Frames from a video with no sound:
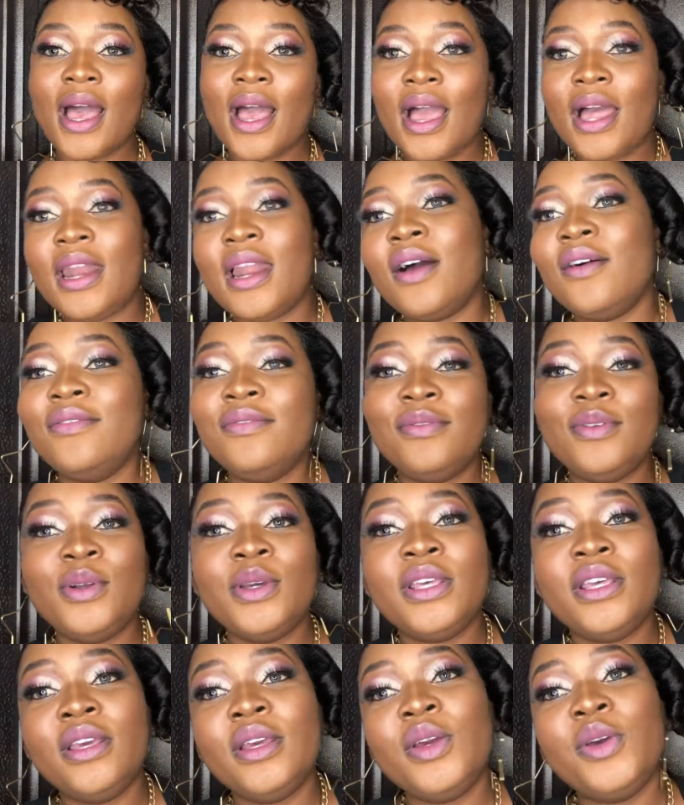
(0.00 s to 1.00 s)
I love
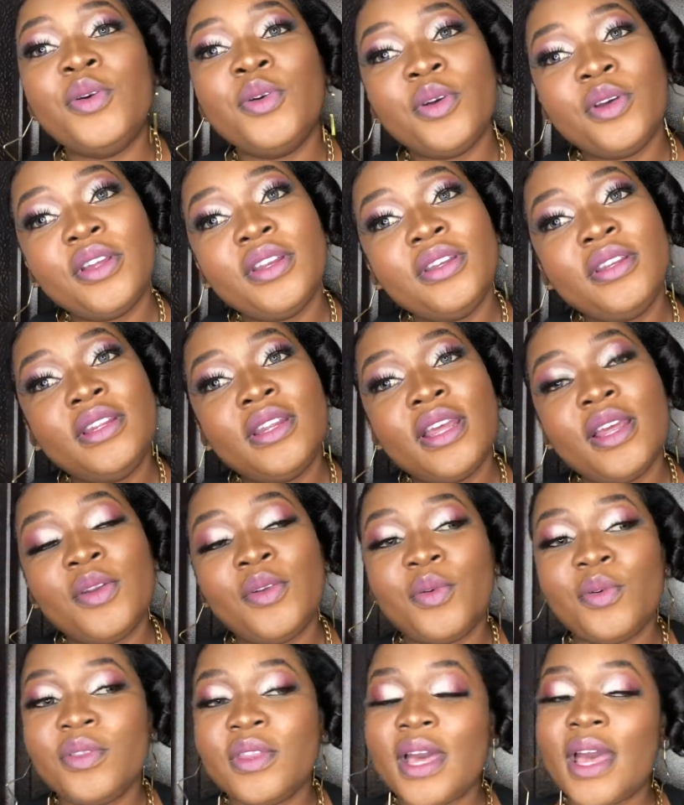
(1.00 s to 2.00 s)
looking good and
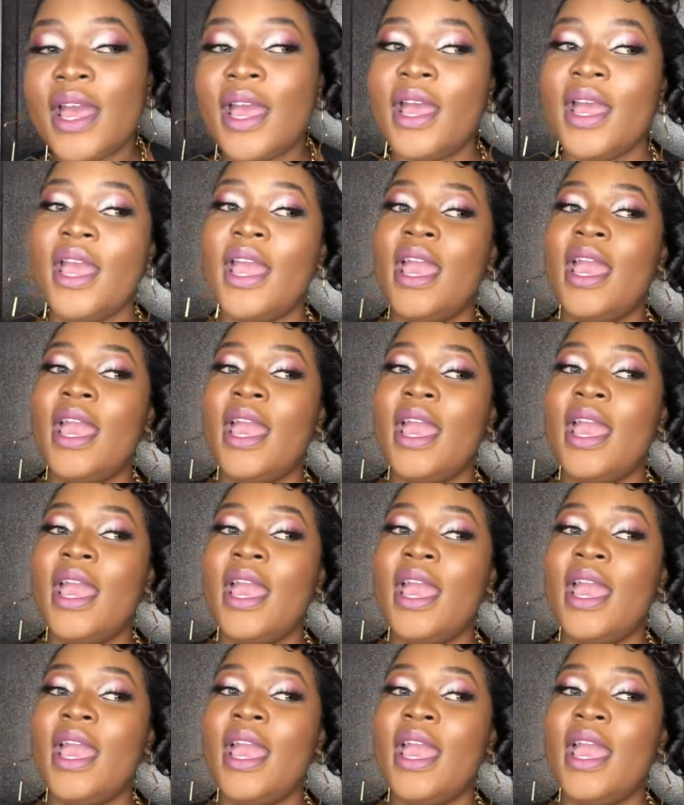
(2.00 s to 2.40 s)
all that.